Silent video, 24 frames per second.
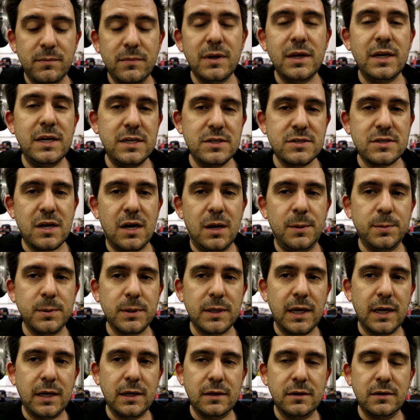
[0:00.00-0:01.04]
It is
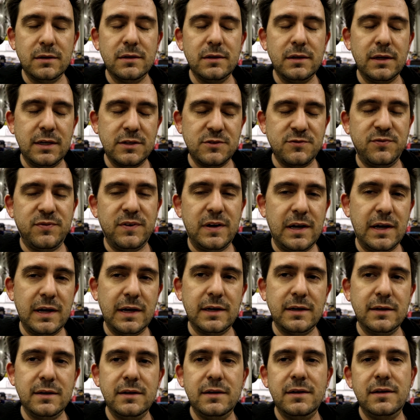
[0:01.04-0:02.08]
complicated. It's
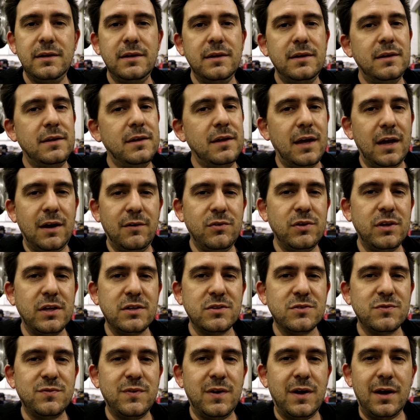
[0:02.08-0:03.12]
fine.
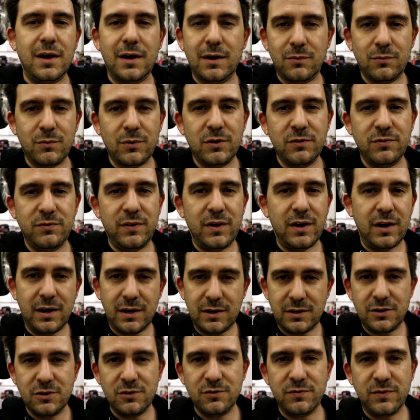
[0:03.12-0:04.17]
Everything's fine. We're fine.
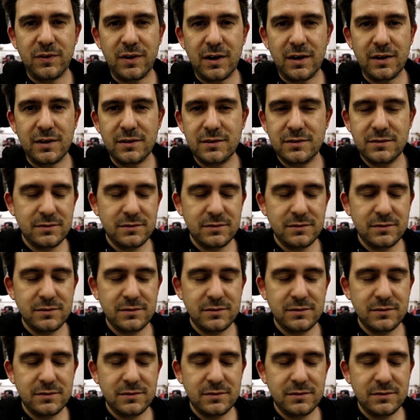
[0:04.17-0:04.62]
You're fine.